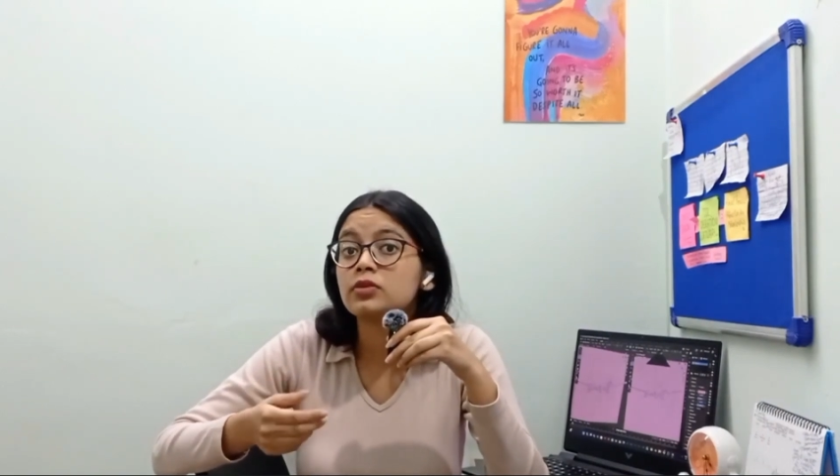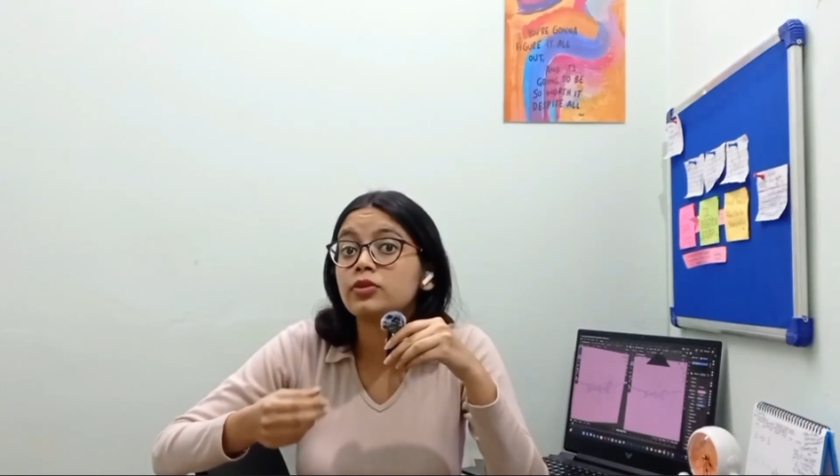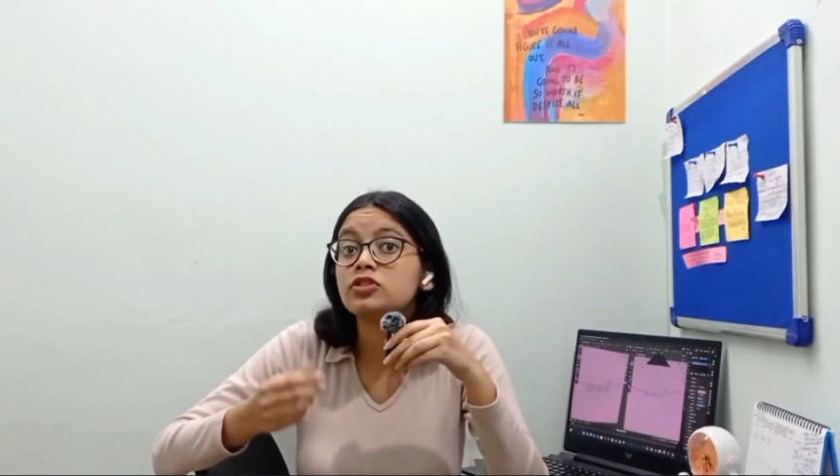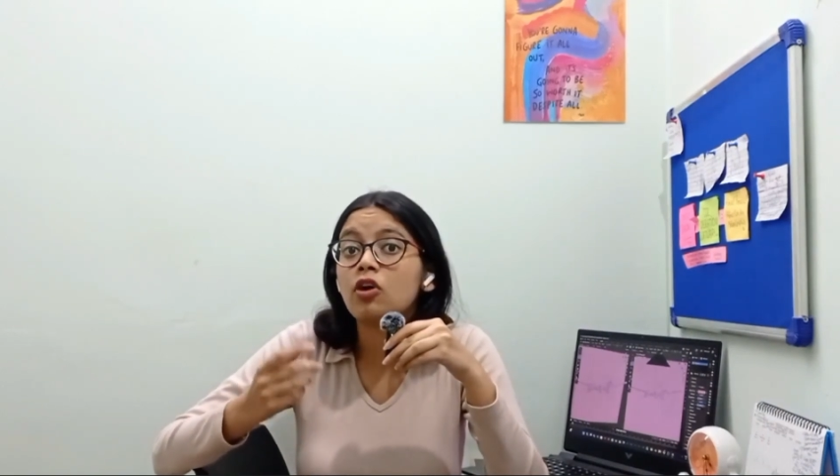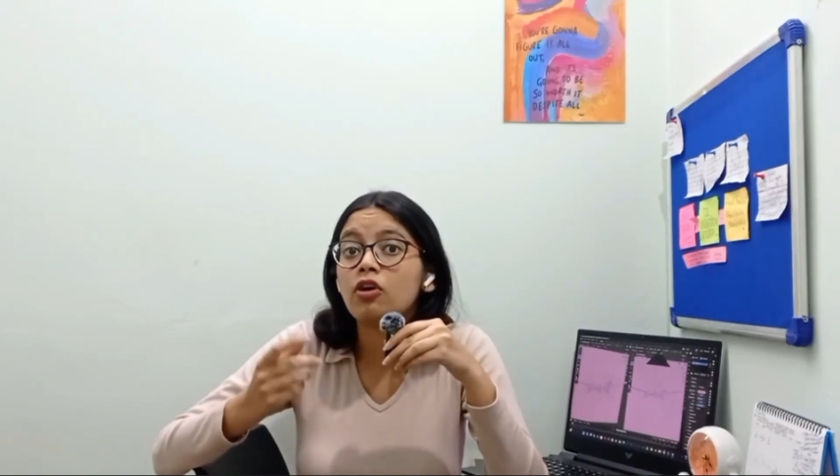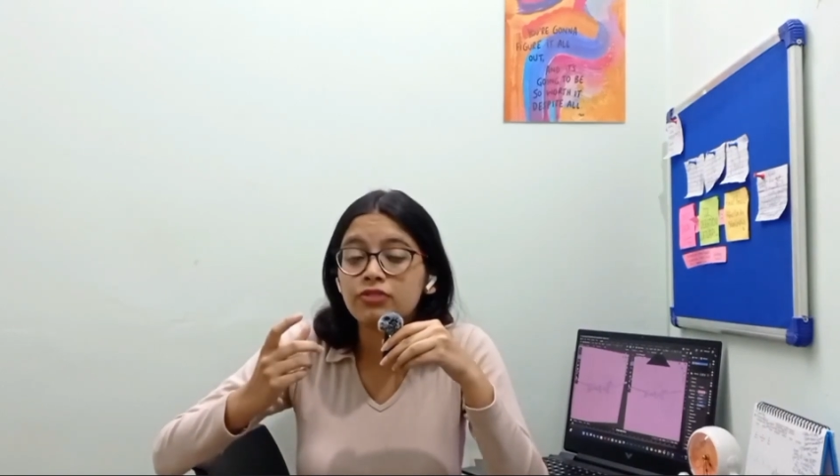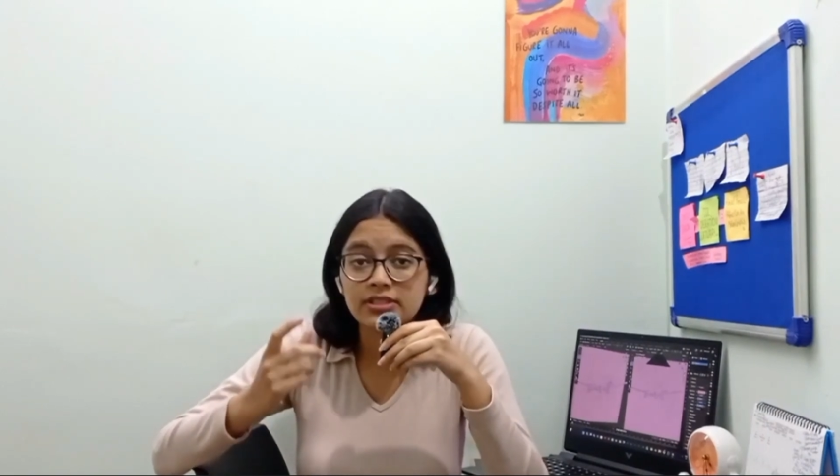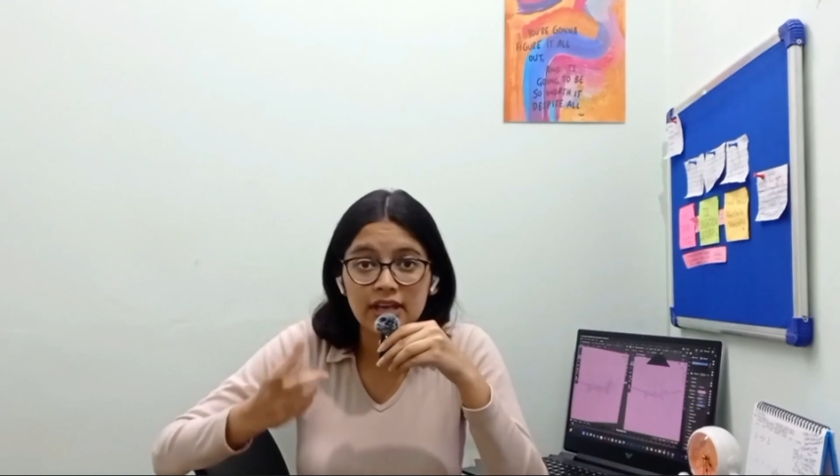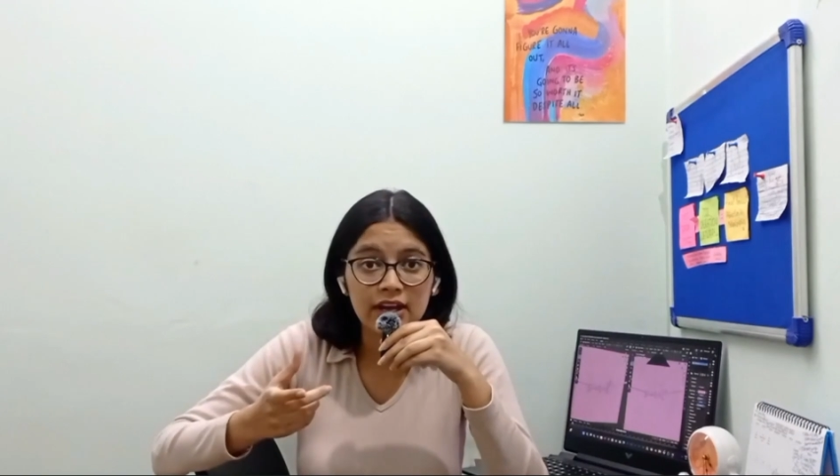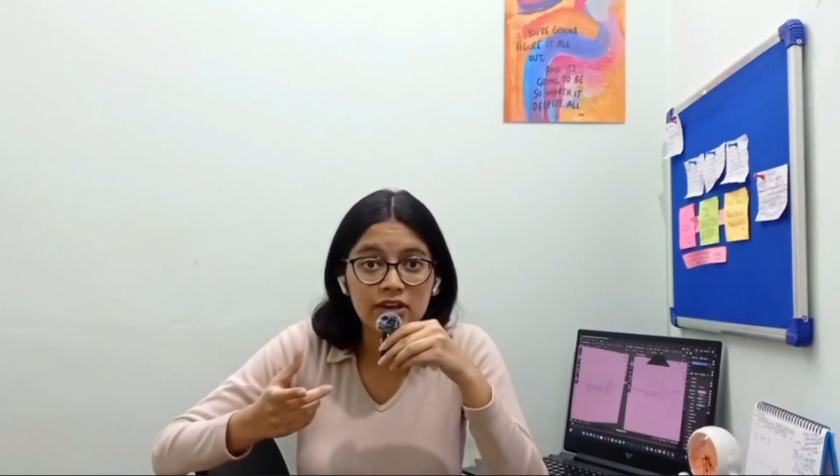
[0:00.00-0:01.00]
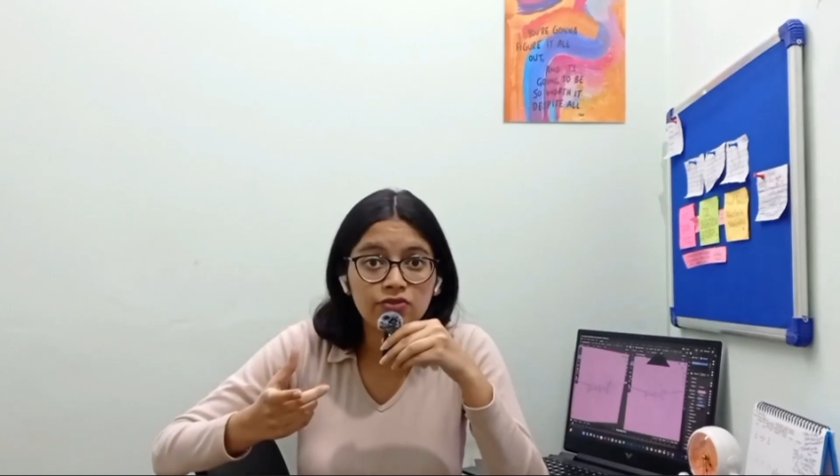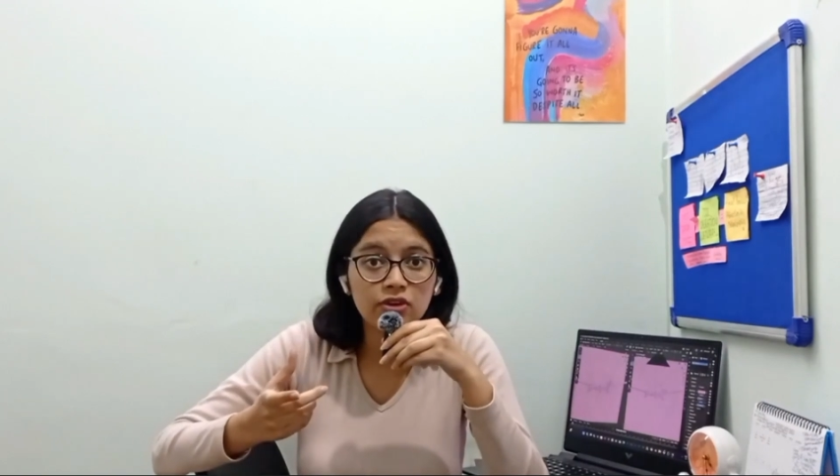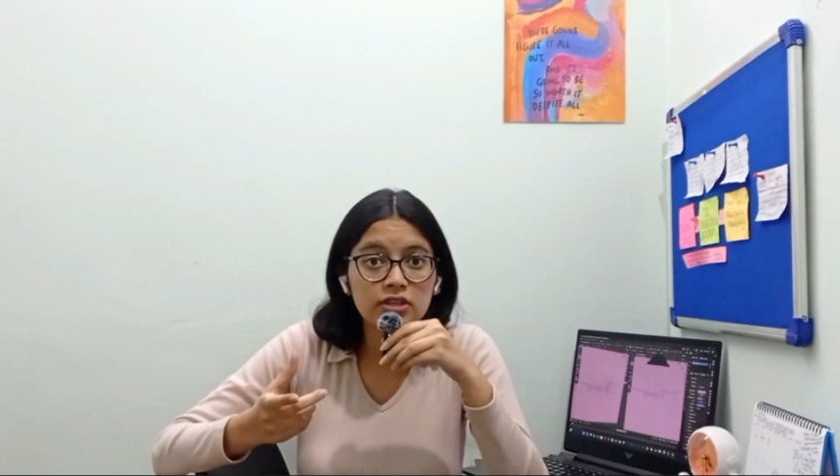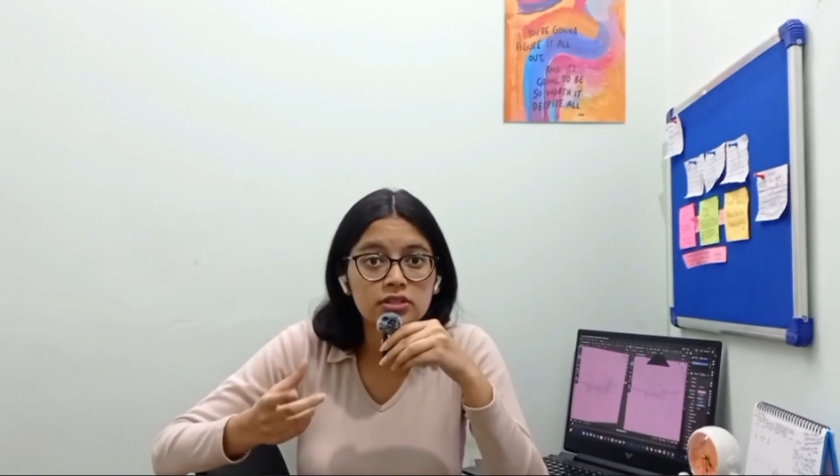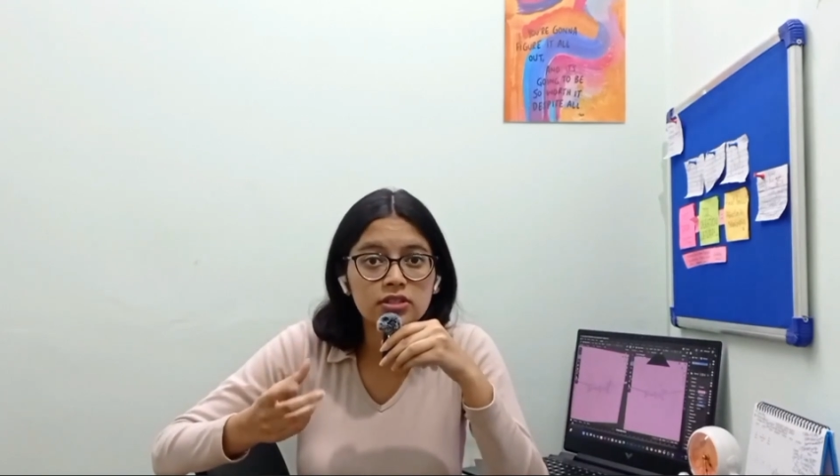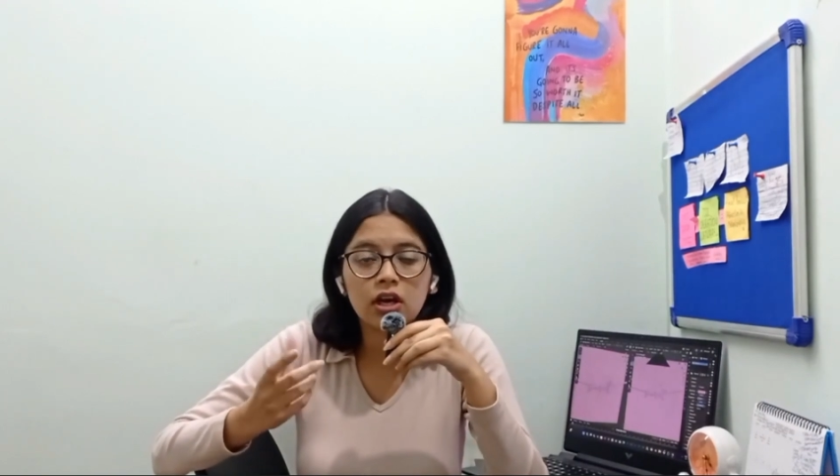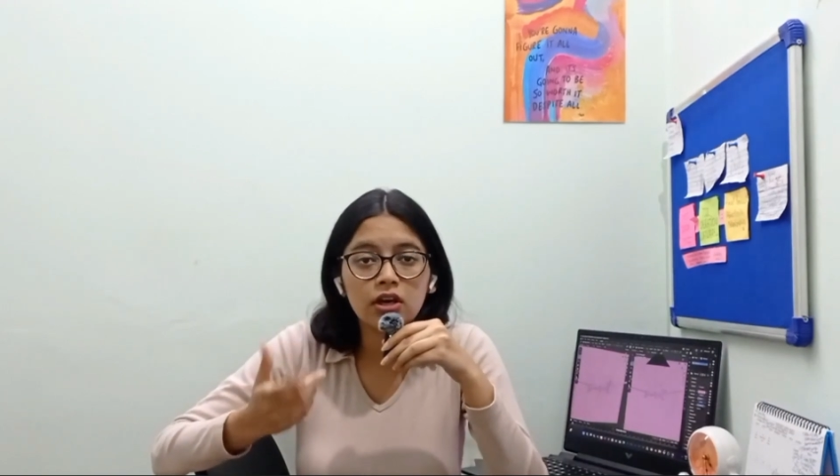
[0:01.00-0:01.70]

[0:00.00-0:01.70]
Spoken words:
principles of design first,